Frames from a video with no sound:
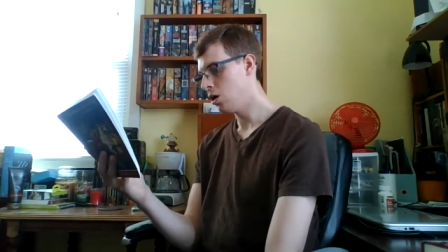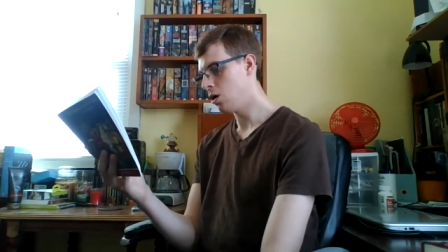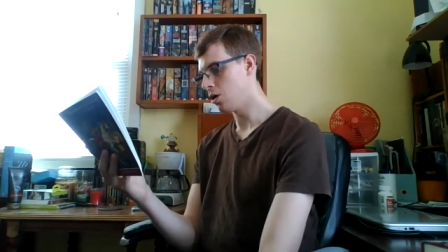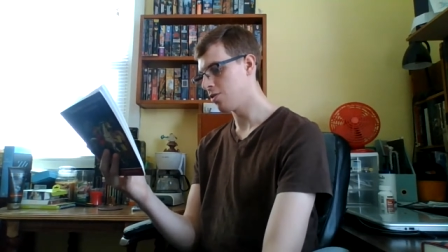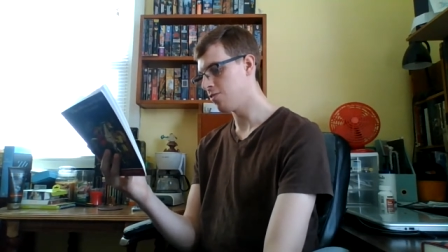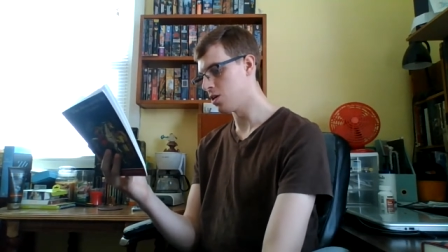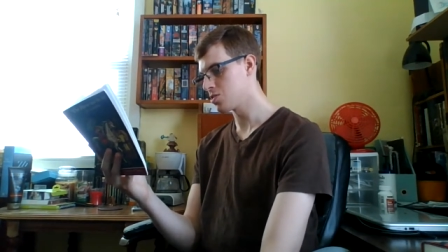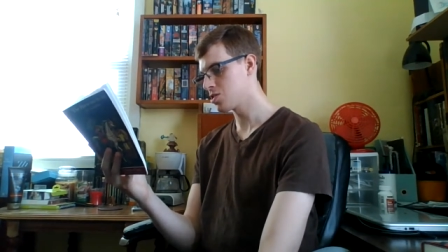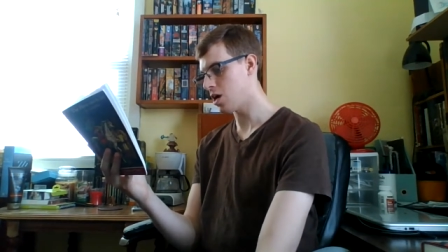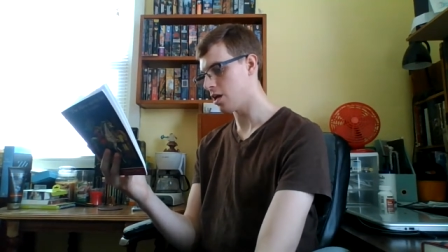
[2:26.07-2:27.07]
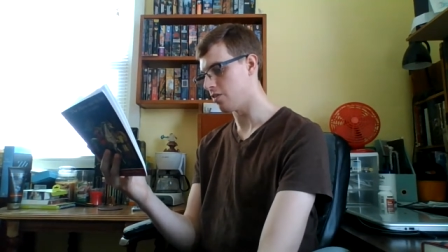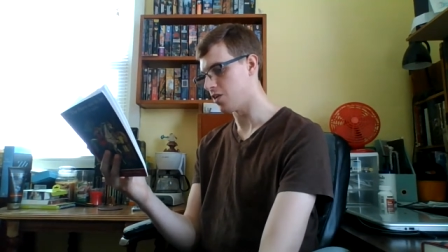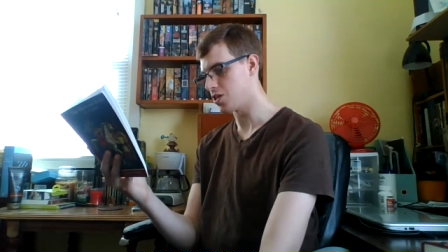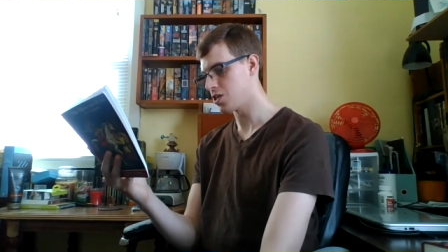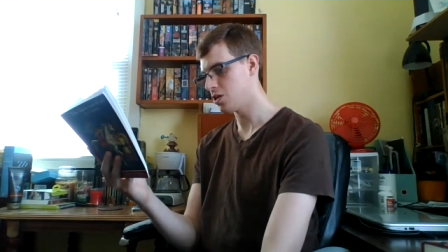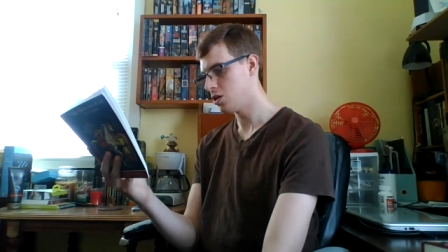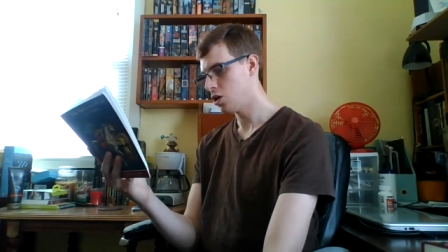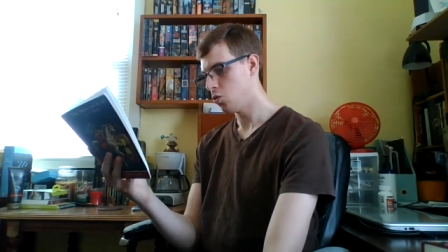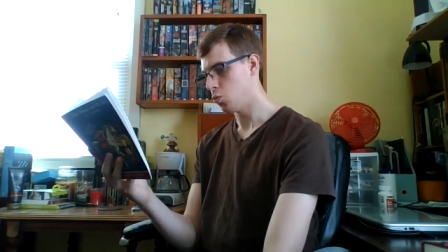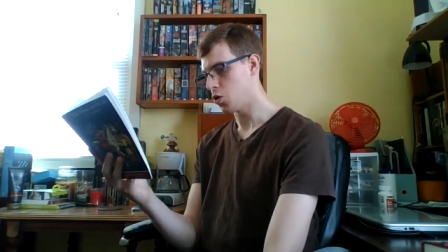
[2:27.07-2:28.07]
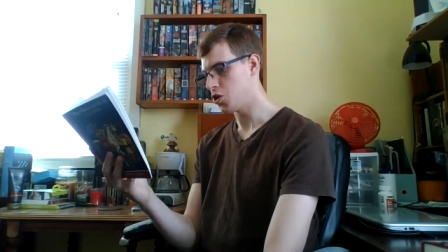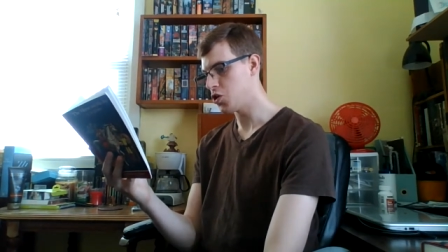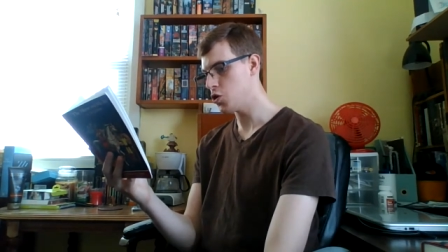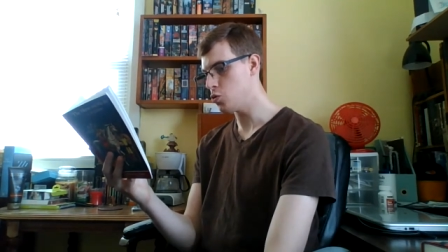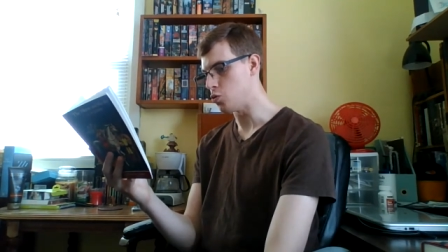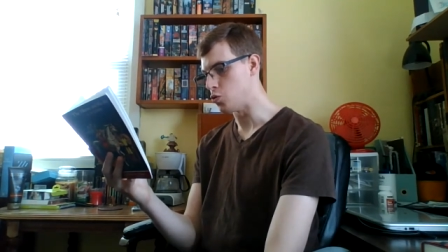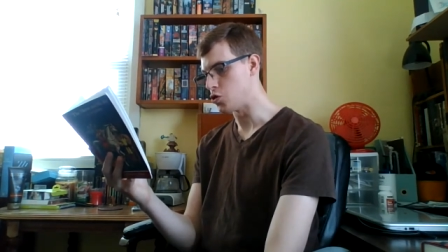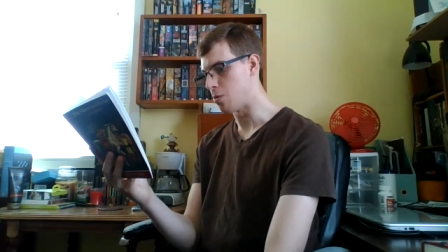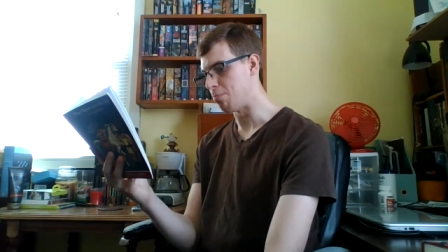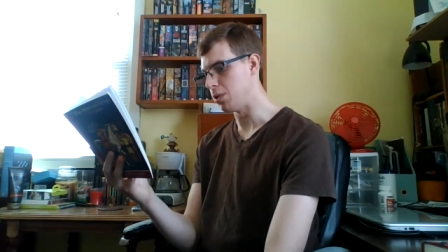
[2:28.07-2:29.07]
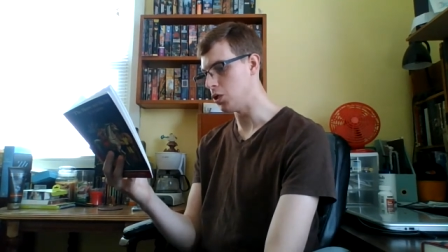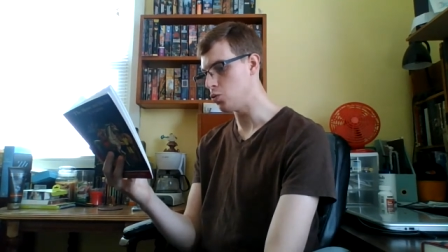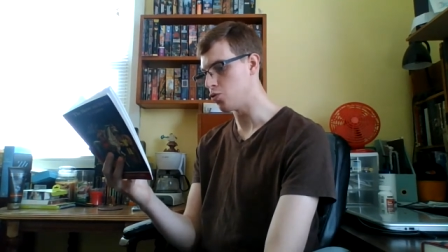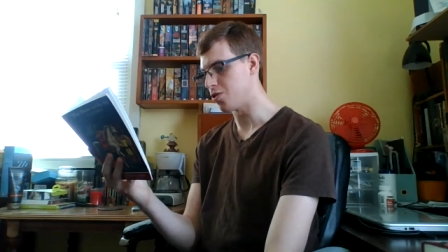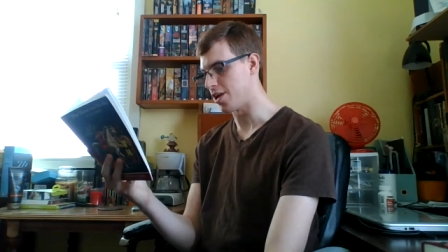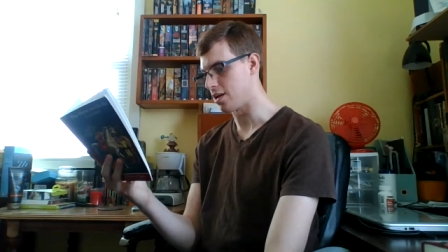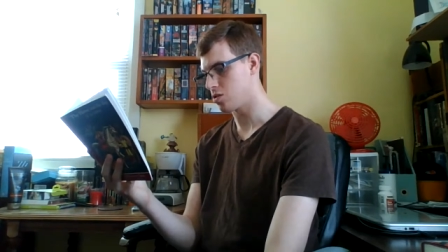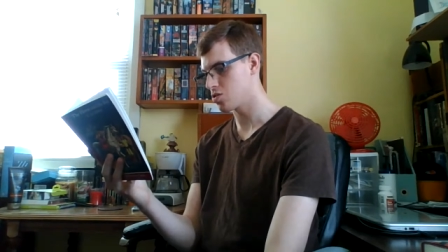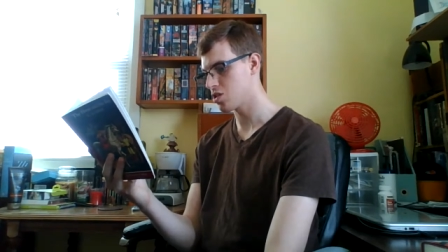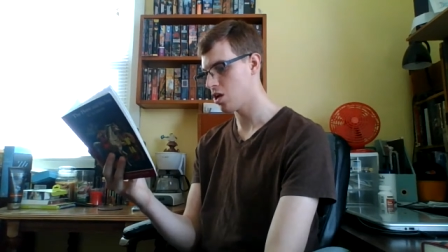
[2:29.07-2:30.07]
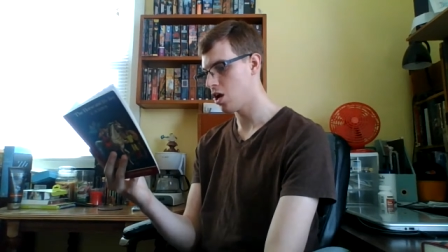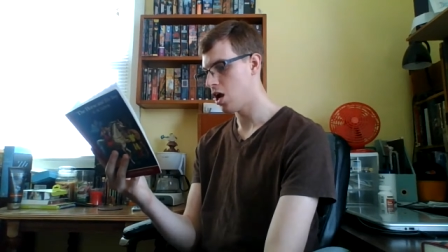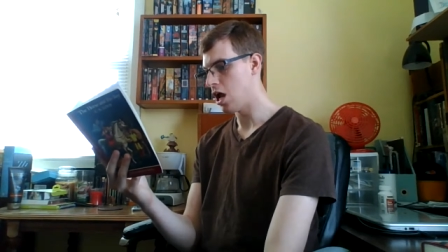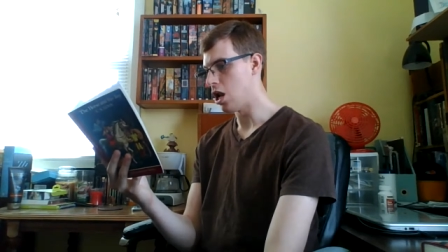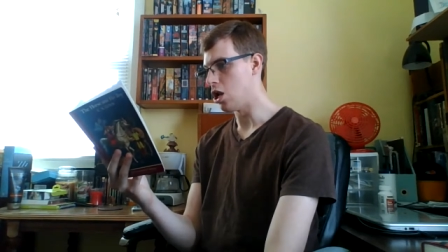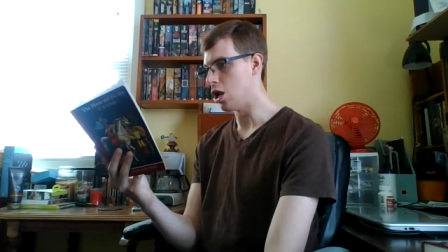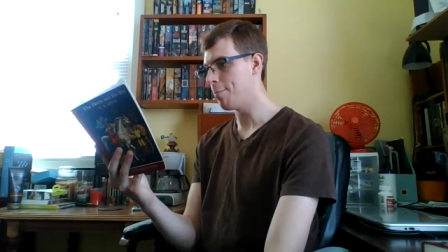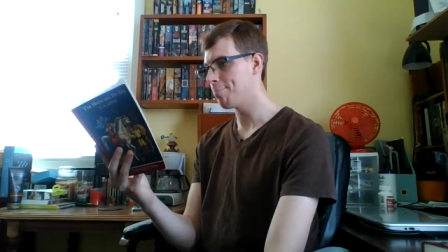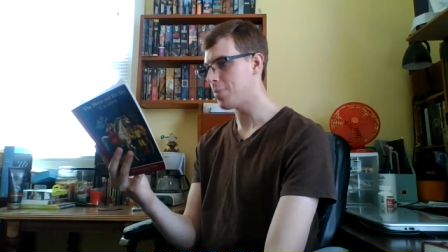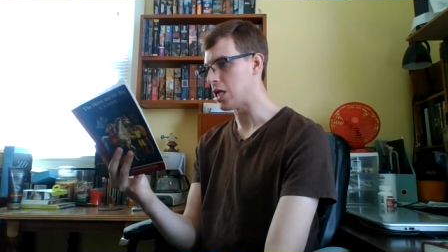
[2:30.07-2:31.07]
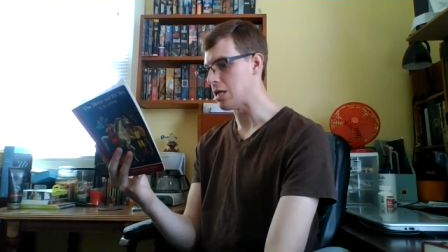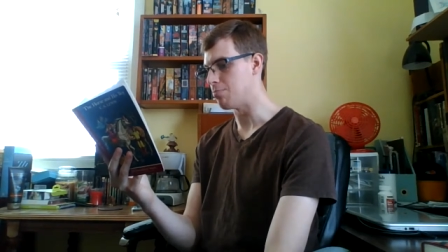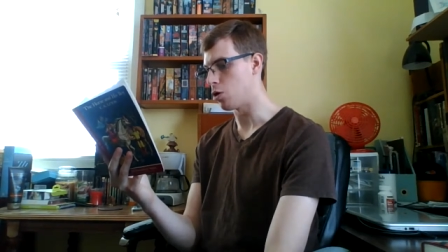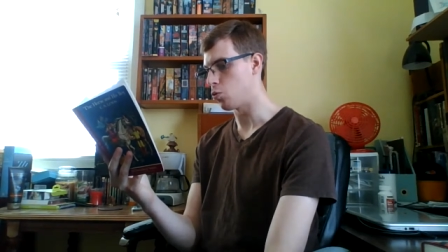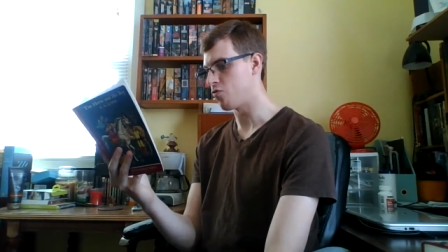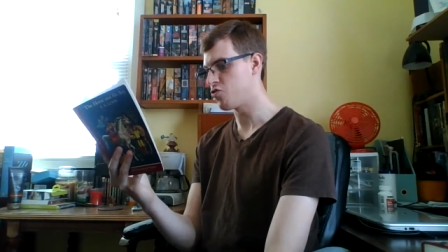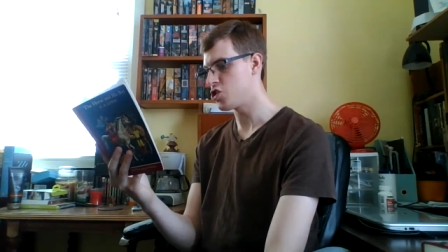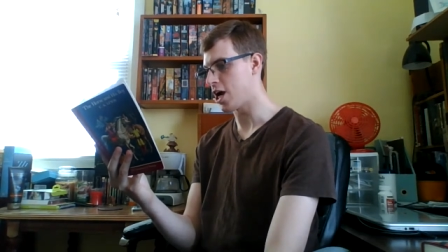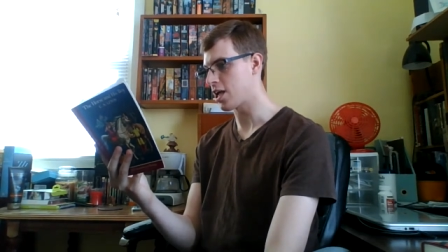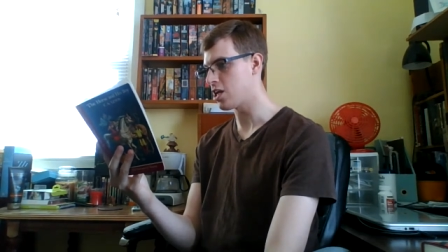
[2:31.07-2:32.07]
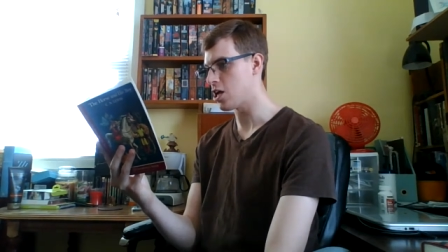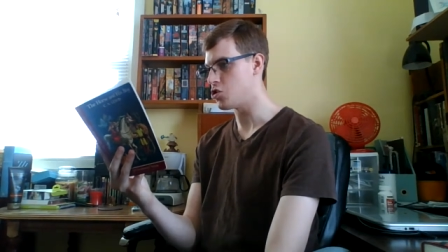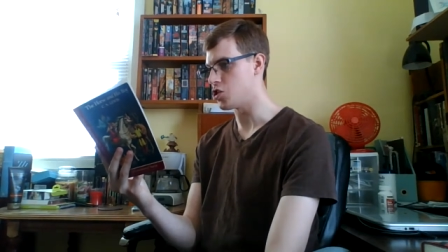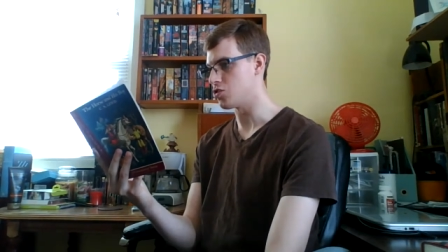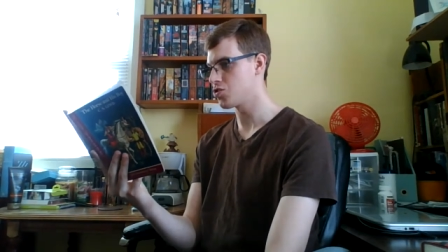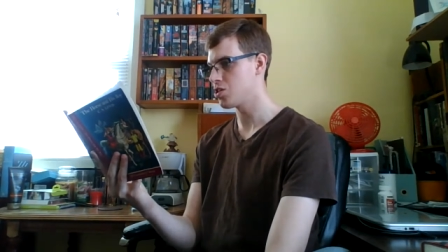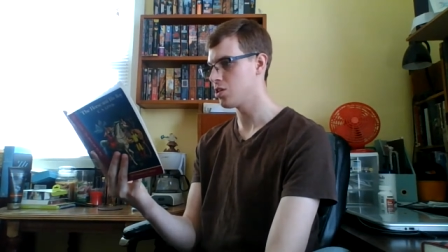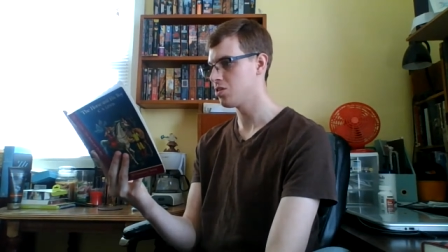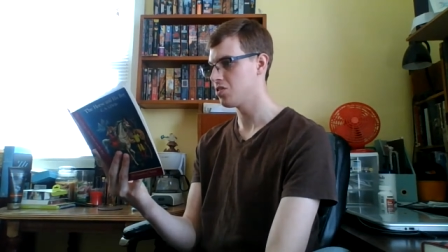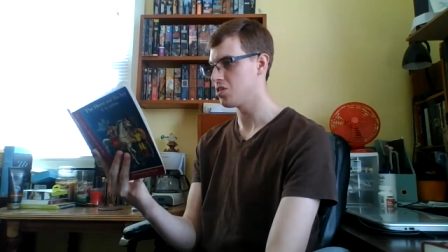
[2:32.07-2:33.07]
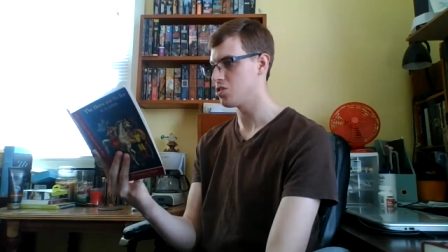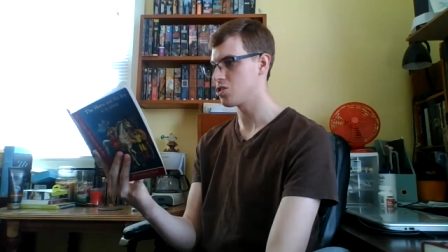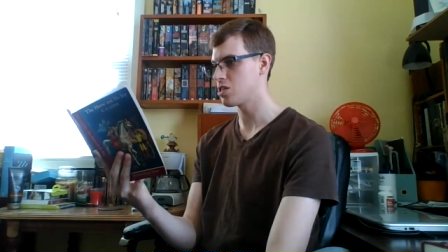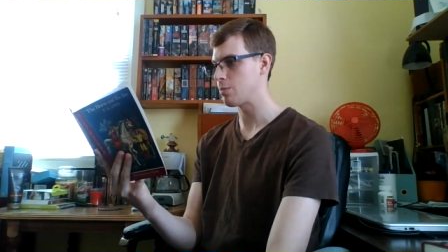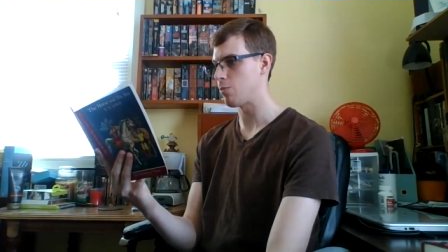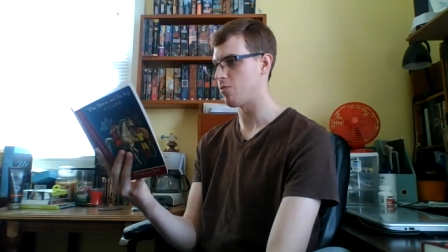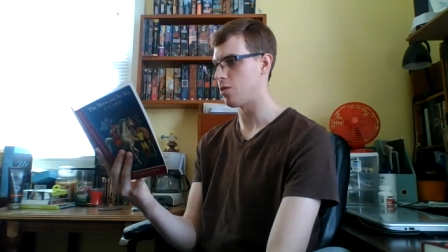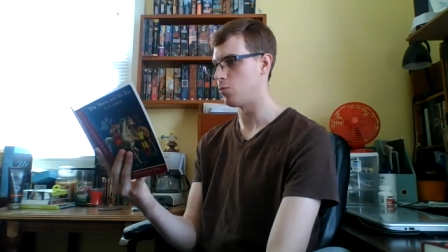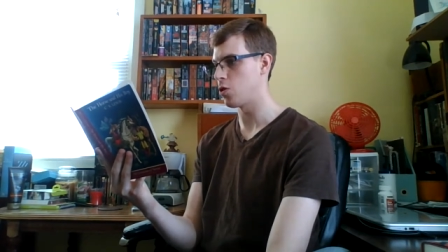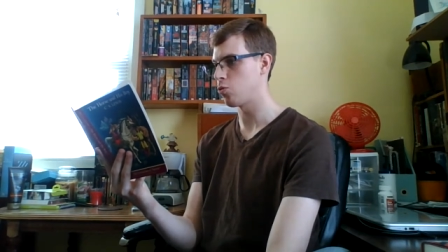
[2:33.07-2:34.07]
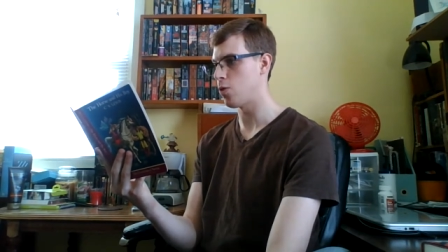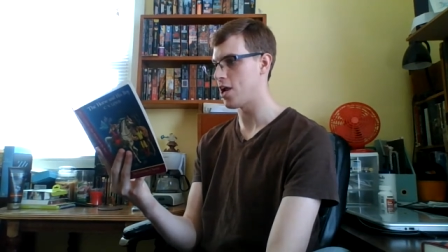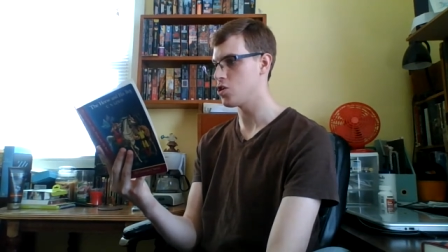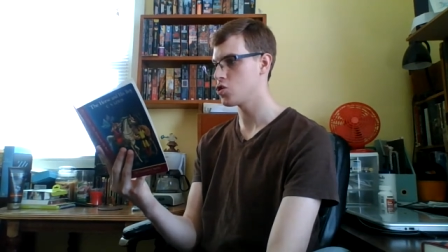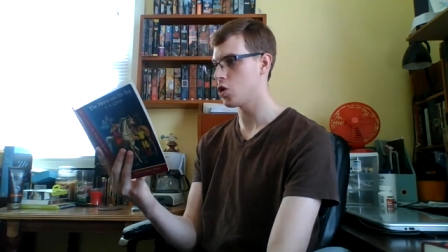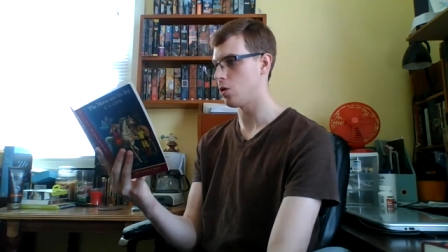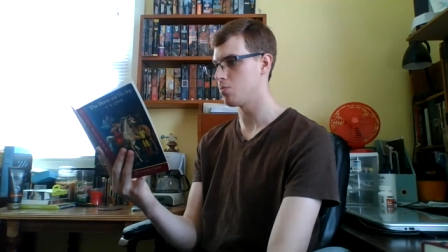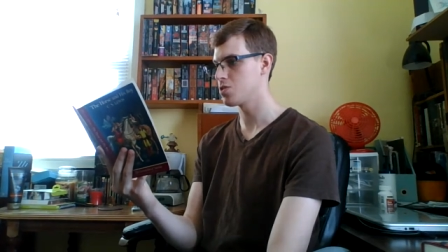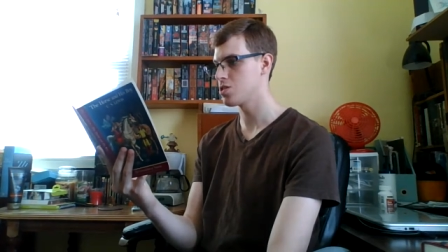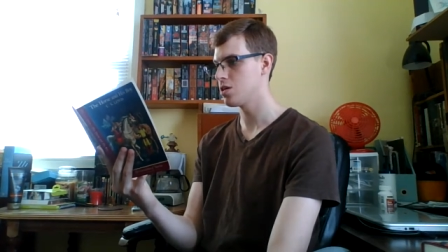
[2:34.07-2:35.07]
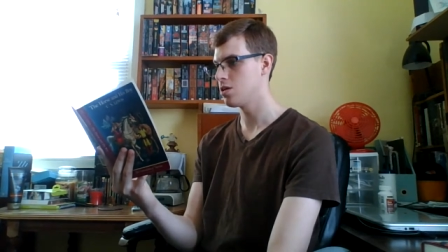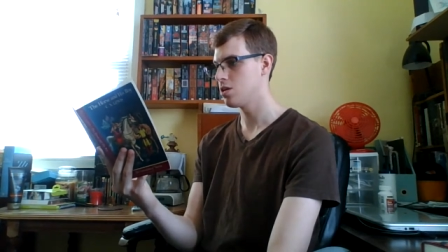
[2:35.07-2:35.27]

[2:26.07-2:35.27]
On the far side of it were huge blue things, lumpy but with jagged edges, and some of them with white tops.